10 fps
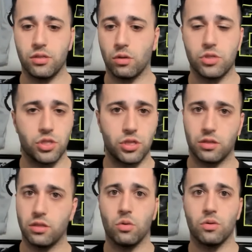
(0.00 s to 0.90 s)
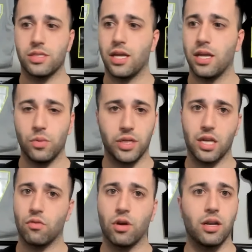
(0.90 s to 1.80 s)
Don't just shut the door and say, hey, we
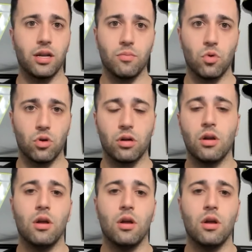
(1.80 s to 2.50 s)
can't run it anymore.